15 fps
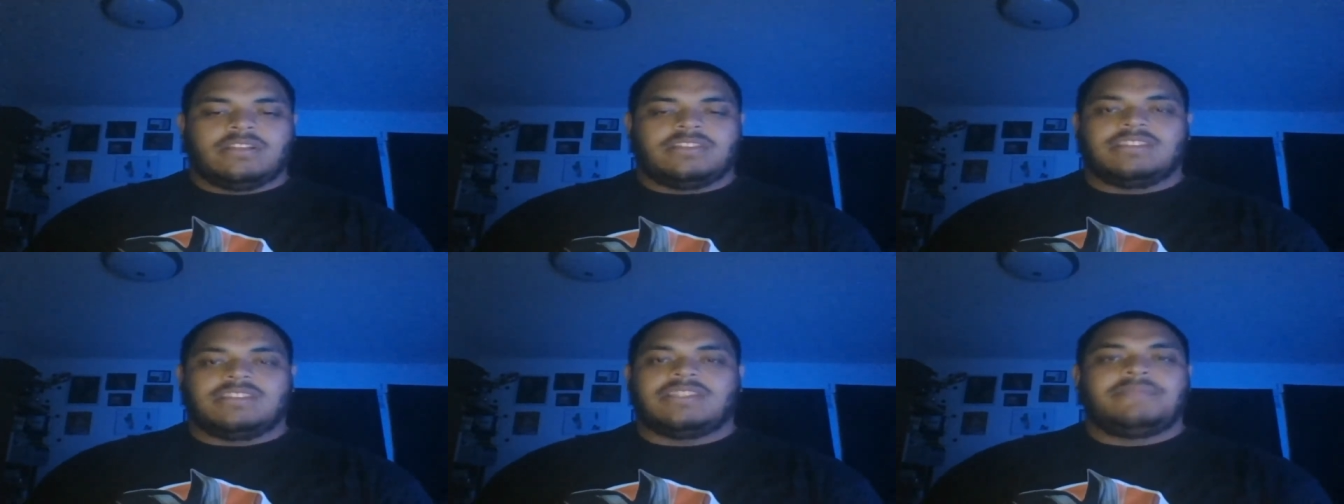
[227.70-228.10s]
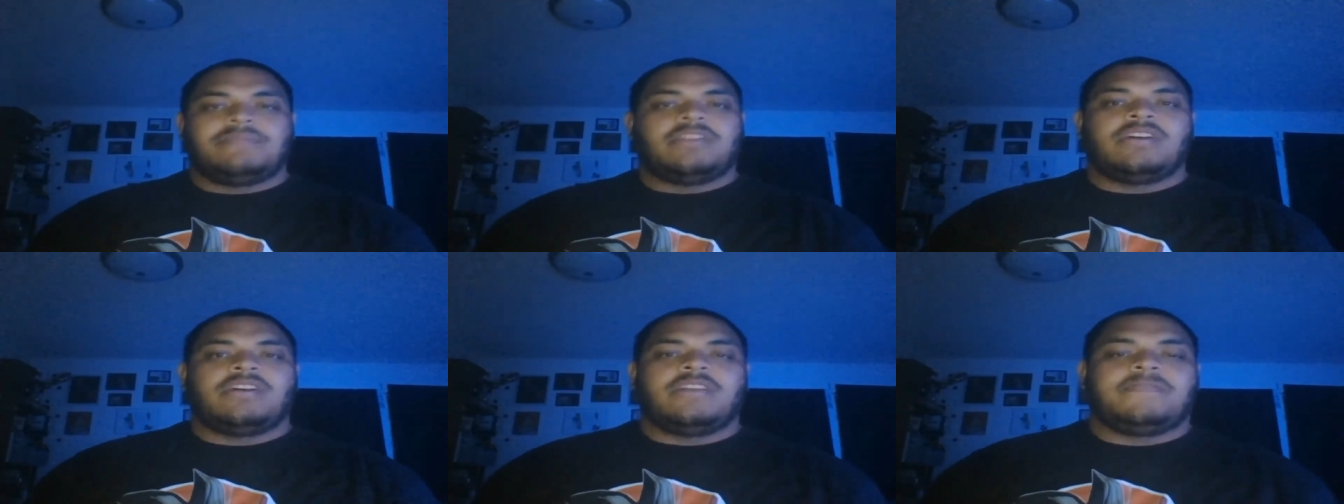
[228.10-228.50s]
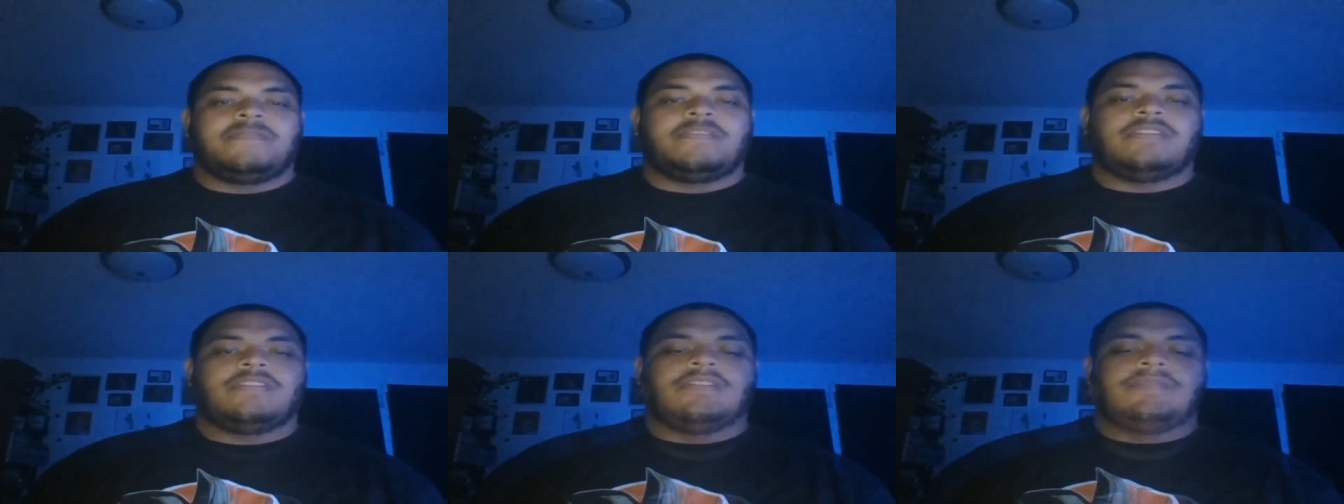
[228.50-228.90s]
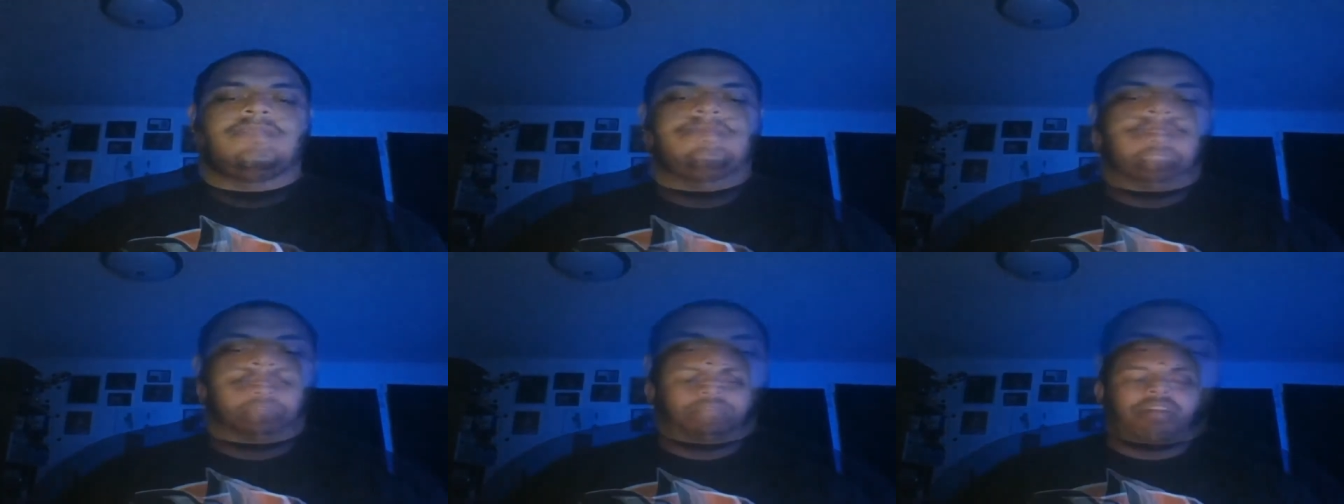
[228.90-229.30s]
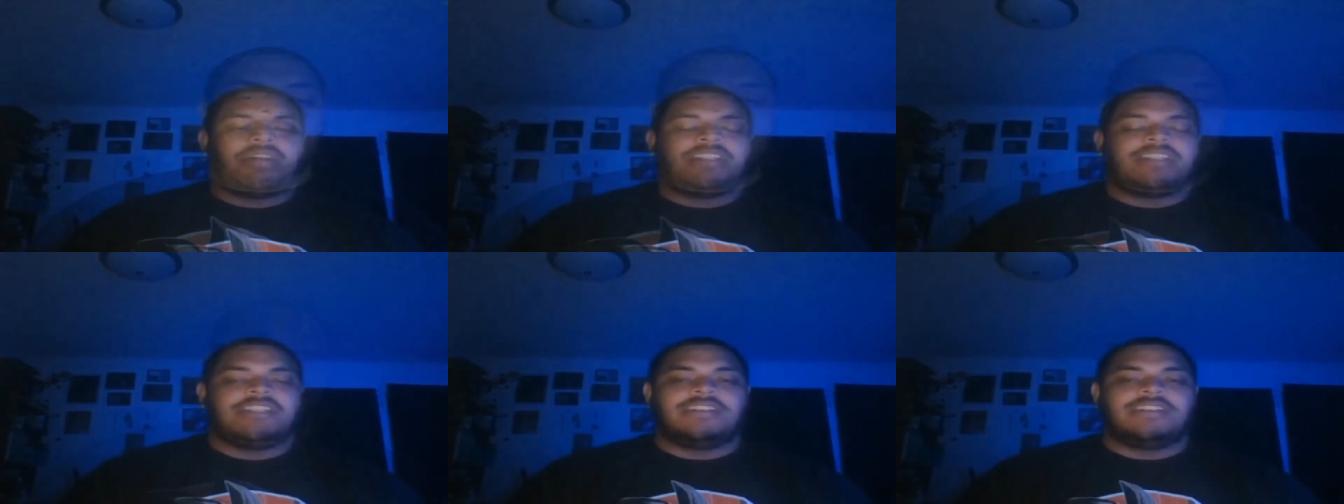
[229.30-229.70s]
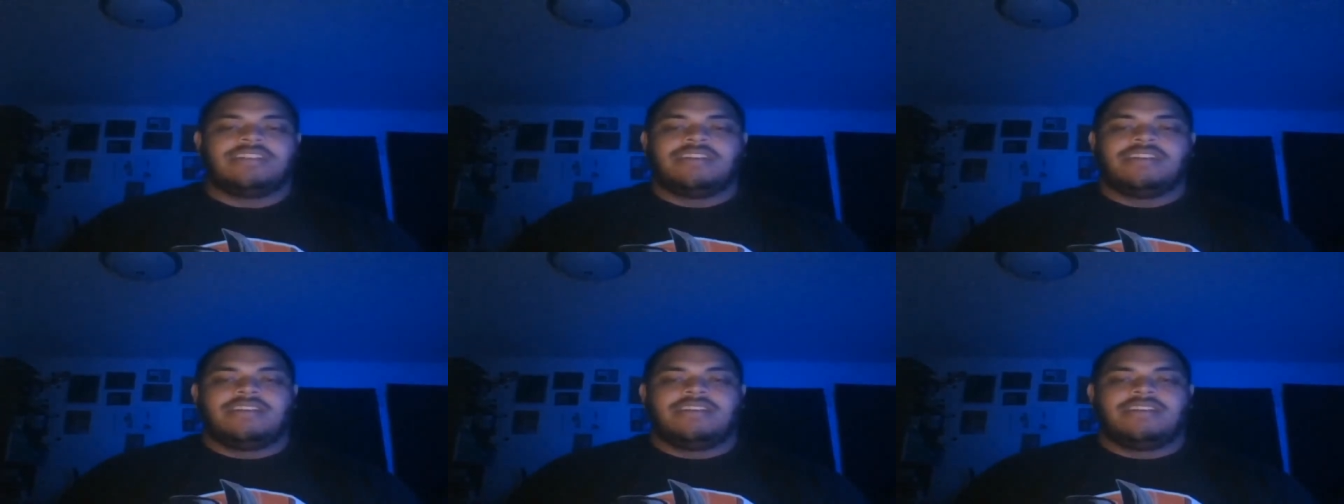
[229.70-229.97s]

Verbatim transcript: Just let me know how you feeling. Thanks for watching.